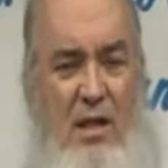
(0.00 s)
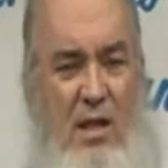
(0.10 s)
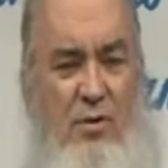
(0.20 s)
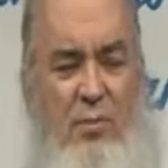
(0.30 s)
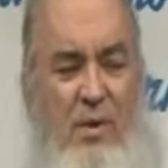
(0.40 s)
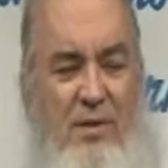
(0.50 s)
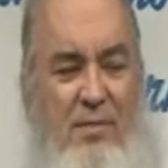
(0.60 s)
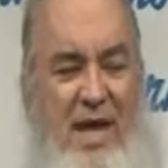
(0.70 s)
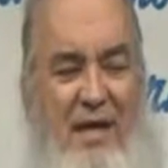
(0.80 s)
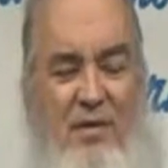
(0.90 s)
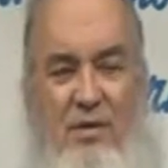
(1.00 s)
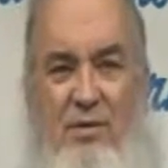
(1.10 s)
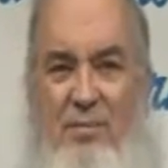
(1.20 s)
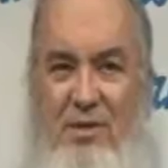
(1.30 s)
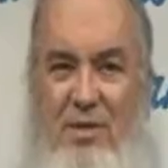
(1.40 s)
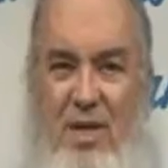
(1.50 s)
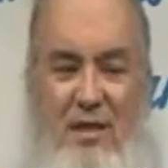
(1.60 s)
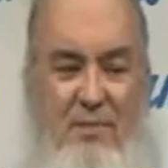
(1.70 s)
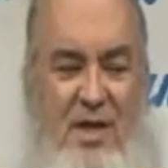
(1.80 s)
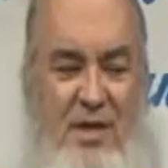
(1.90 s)
Hello and welcome back to Mr.
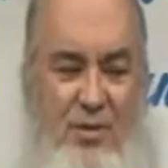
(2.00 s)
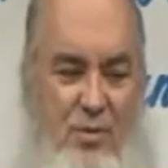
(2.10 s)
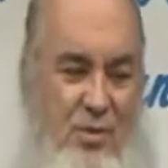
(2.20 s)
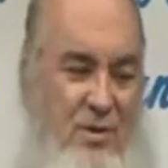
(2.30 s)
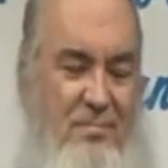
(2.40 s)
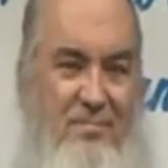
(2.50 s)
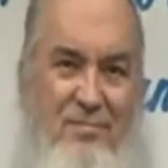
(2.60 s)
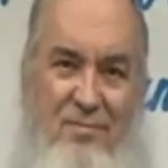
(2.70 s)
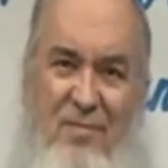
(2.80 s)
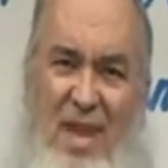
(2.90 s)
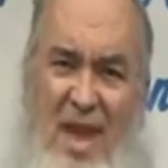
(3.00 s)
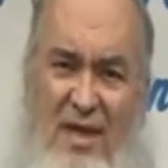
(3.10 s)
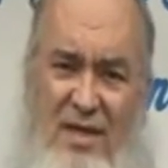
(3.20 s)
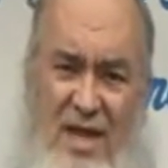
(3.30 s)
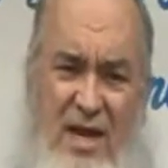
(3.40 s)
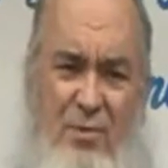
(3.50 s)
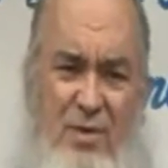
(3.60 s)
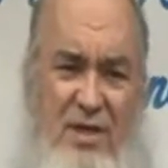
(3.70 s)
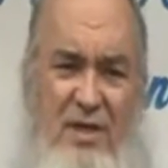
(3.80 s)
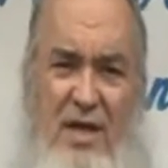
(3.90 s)
Lamb Science Corner. Today
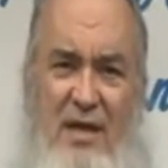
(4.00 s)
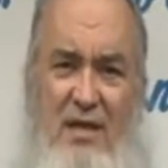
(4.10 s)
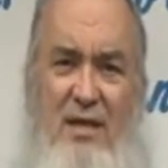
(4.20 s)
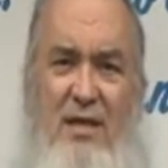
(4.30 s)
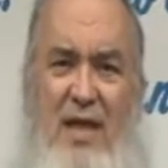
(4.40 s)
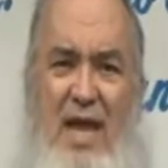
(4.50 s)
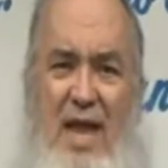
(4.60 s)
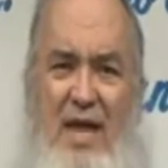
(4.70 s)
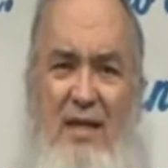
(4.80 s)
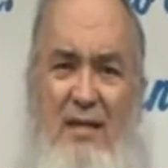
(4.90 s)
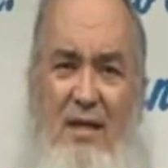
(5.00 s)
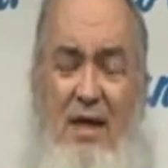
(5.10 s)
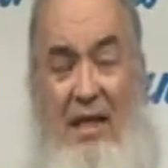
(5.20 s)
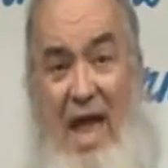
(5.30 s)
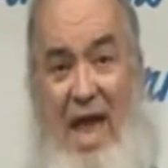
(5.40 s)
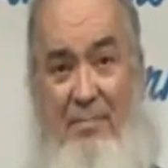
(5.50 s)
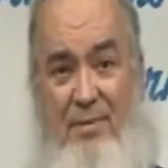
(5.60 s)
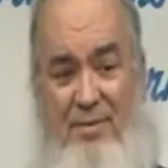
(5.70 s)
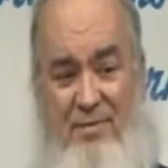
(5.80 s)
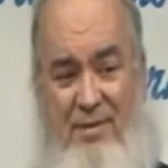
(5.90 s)
we're going to take a look at a lab.
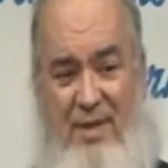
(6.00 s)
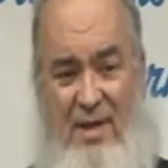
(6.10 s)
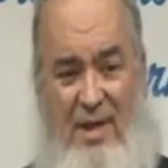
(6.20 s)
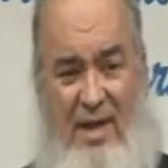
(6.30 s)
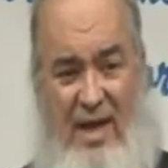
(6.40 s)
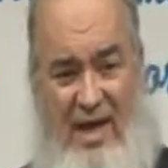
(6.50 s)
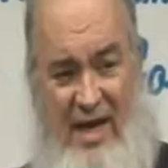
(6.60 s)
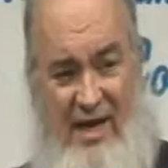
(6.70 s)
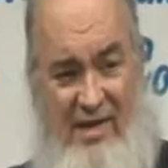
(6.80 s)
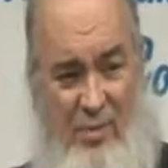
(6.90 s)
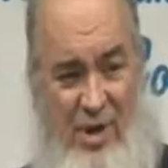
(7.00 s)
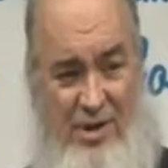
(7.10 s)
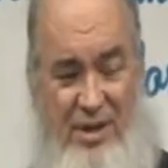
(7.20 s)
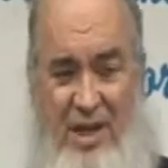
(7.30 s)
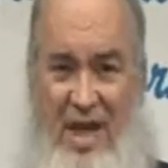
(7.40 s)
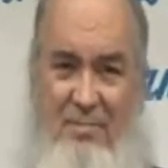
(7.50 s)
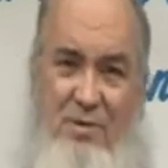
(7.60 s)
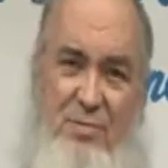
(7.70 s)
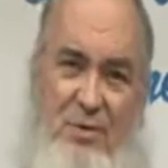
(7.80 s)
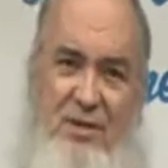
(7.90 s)
And while the
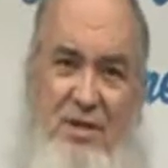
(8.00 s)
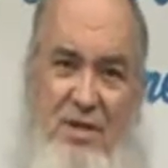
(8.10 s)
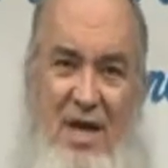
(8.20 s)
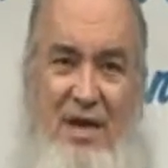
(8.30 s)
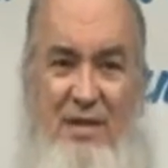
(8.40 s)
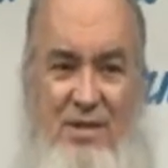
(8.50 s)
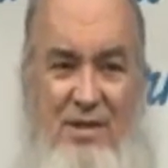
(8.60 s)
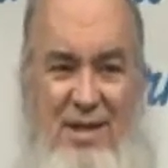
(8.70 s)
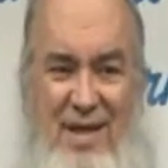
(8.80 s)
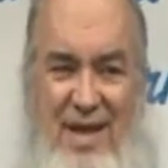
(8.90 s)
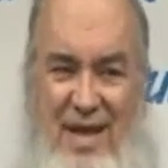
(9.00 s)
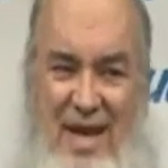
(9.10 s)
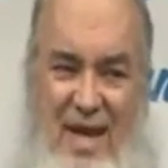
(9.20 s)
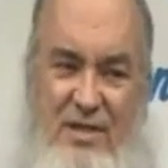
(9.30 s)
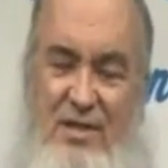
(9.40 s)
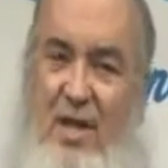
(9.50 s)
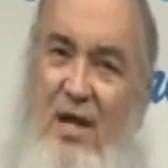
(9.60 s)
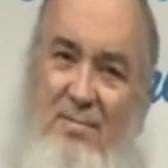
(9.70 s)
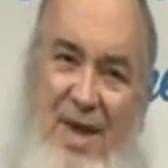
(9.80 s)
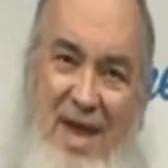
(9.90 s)
lab is mostly science, it has a
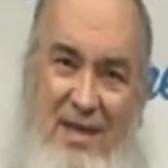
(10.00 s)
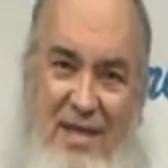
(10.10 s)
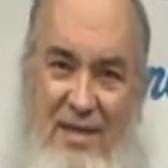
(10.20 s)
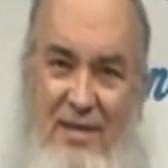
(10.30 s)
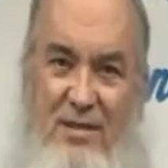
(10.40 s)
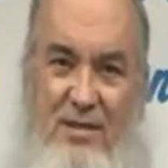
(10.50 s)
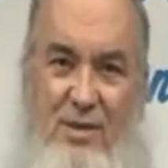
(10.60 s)
lot of math in it.